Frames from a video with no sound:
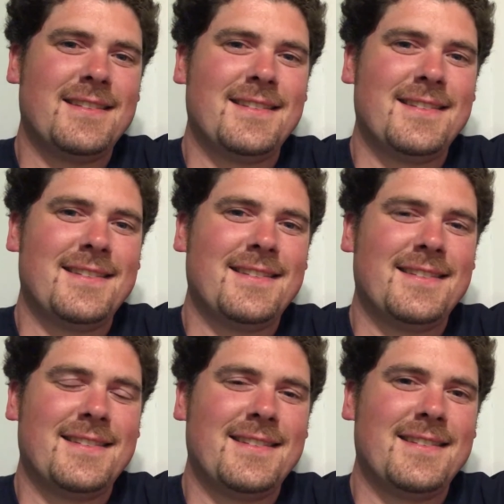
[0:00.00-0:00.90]

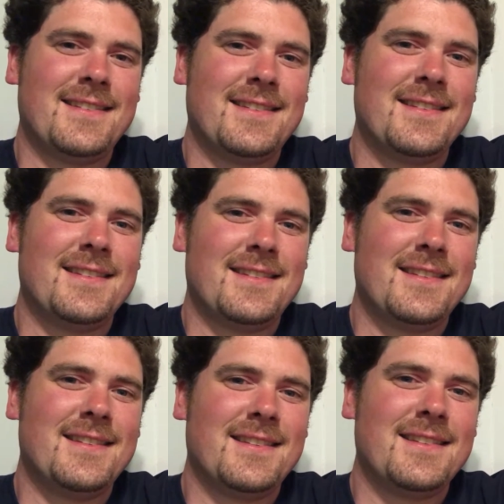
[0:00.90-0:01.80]

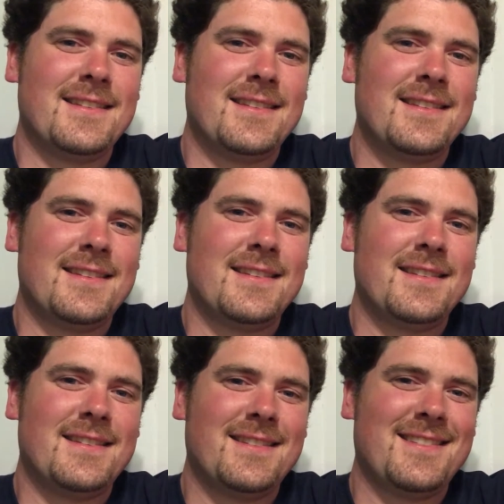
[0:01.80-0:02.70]

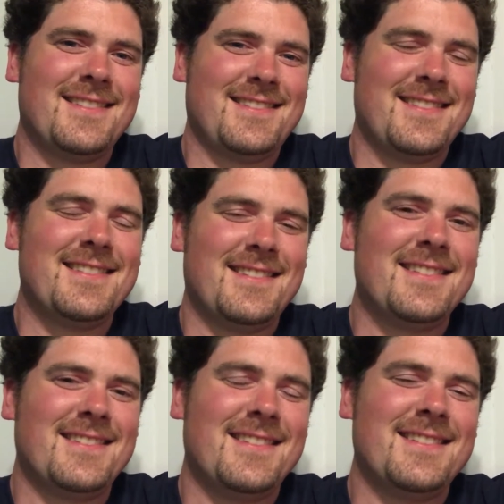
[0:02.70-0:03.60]

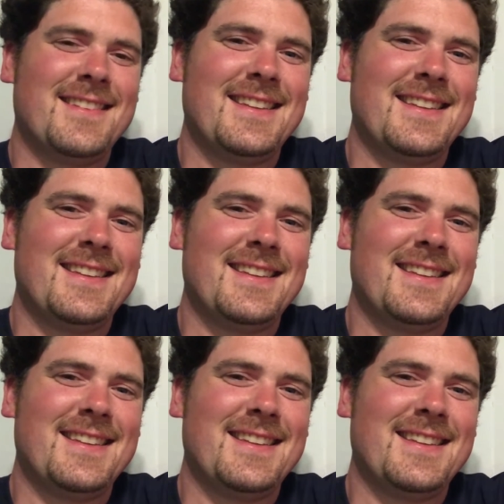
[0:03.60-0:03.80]
[no speech]